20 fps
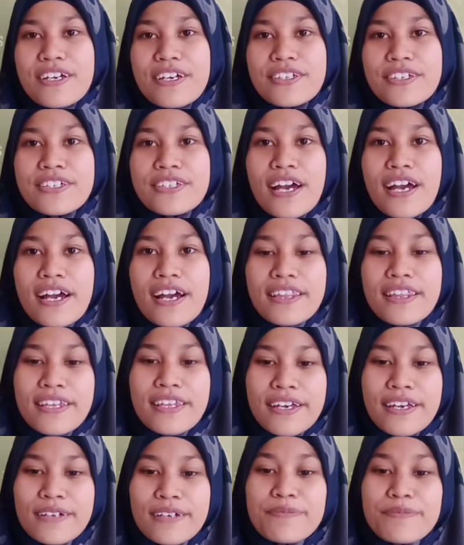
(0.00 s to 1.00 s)
Young
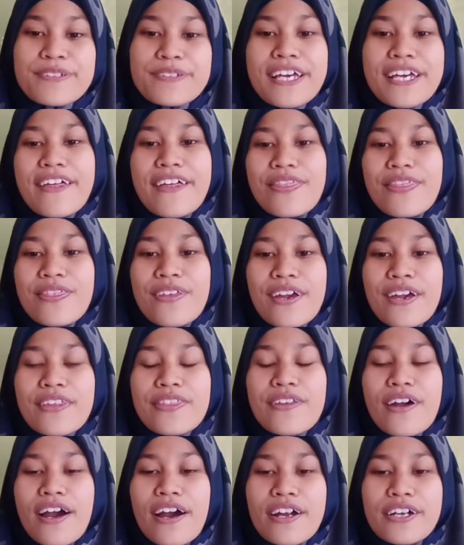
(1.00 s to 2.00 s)
leaves
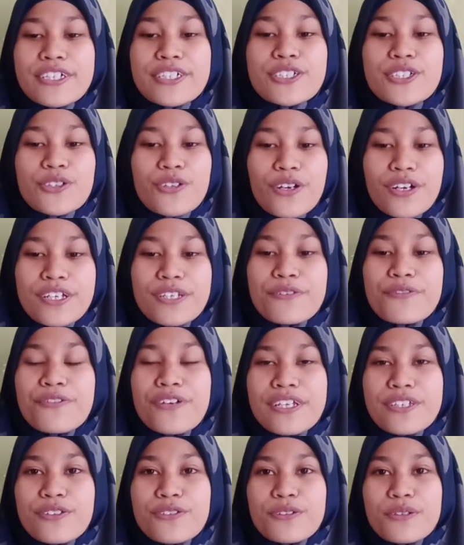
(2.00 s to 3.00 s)
that are grown
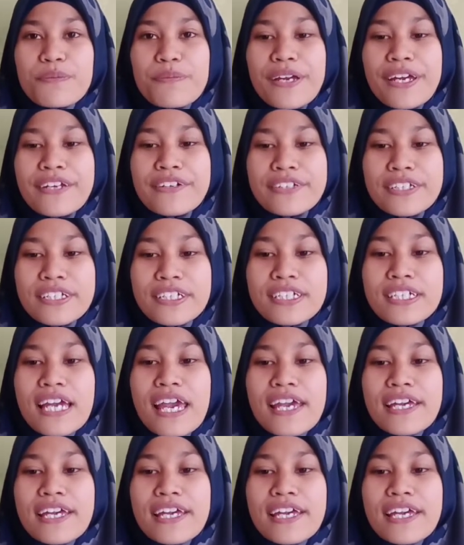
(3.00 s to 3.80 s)
with turmeric